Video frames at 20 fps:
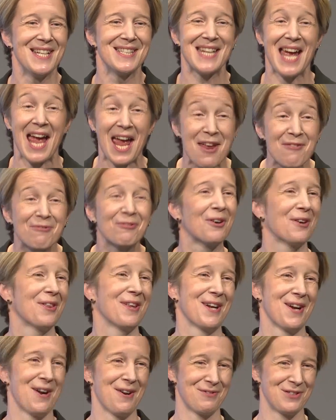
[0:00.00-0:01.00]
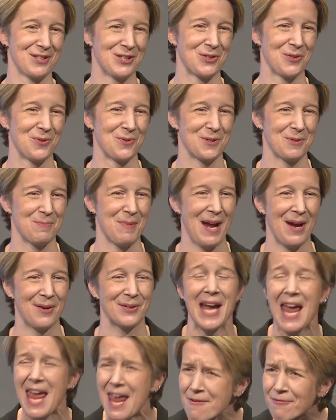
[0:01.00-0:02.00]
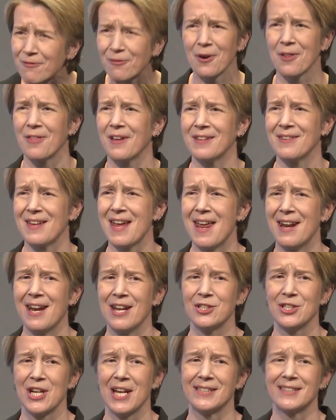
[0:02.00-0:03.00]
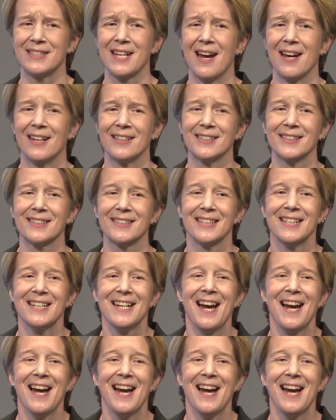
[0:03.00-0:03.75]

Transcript: to everything I've just talked about, everything the NHS does,